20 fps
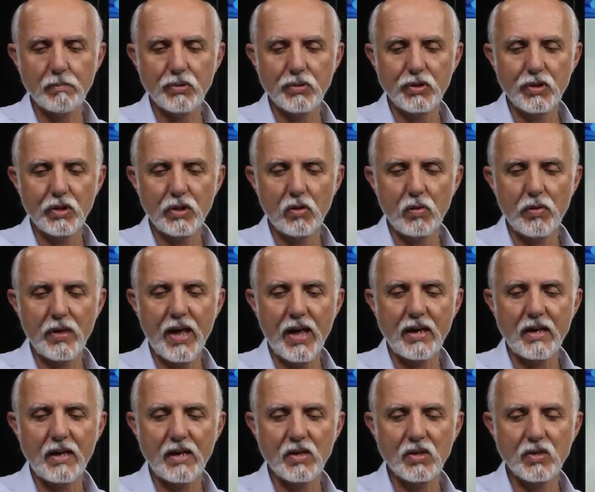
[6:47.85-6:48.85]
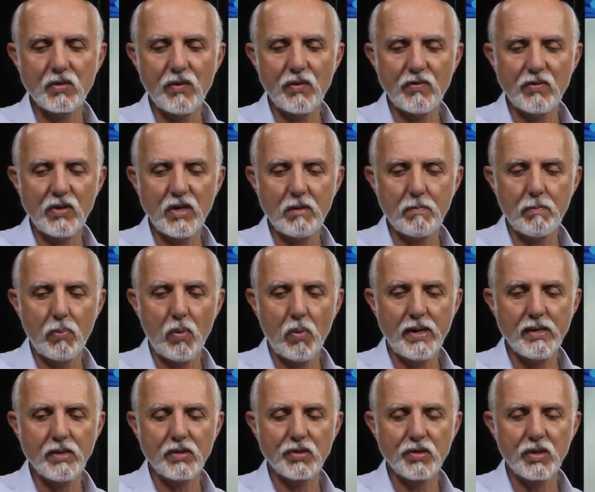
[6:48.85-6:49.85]
So that is 15
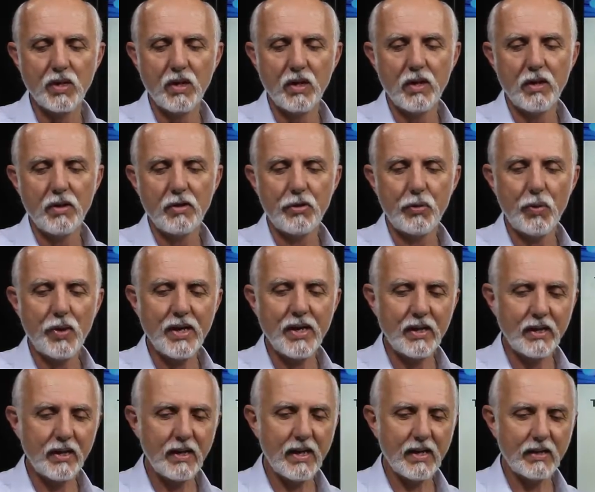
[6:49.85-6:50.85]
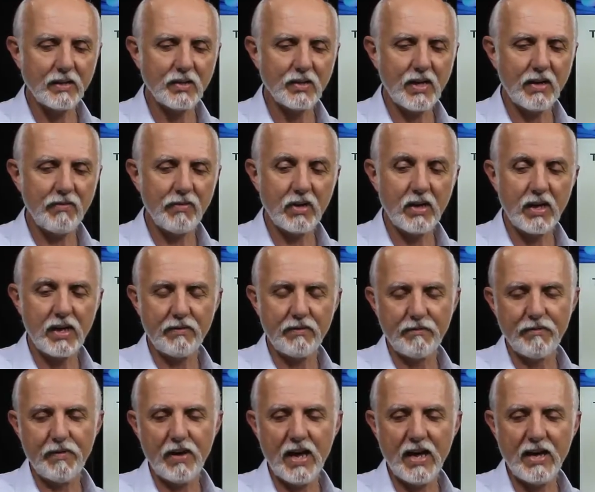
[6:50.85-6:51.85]
points, 3 and 7 and
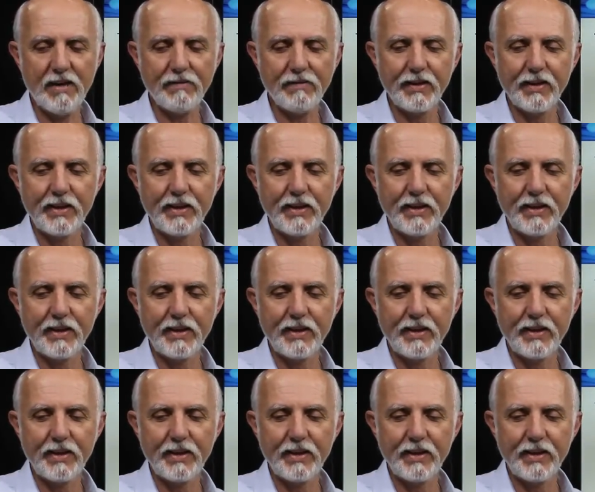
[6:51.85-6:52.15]
5.